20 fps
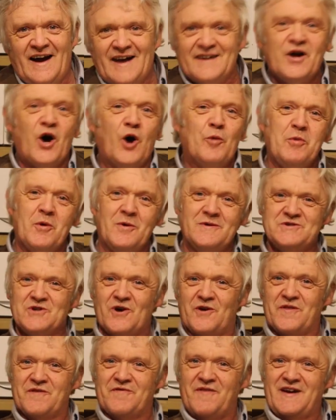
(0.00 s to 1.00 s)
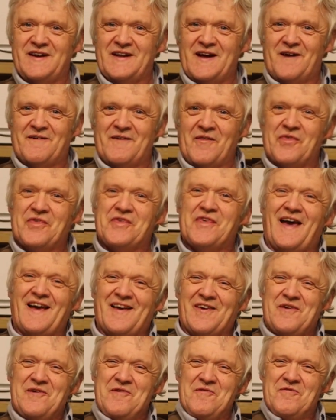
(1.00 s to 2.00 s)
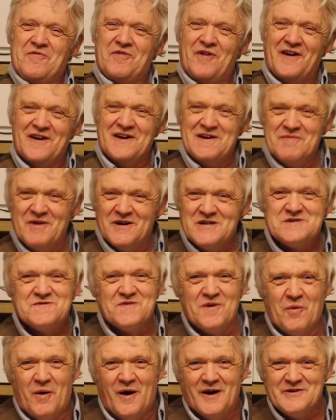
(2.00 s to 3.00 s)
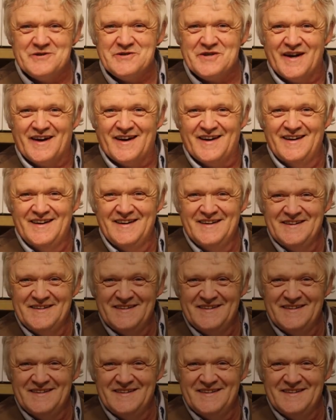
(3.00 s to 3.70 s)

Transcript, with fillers: And I hope you enjoyed the video and thank you very much for watching.